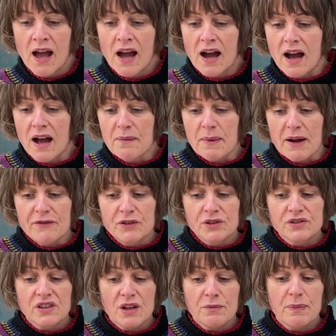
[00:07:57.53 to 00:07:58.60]
I've
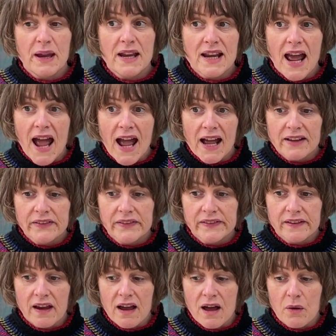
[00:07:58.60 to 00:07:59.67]
also been
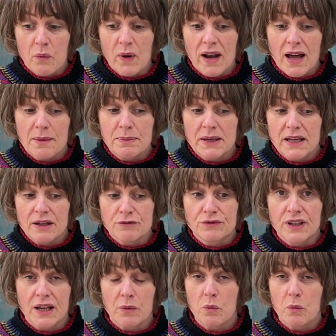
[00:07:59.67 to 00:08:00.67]
asked, will I be running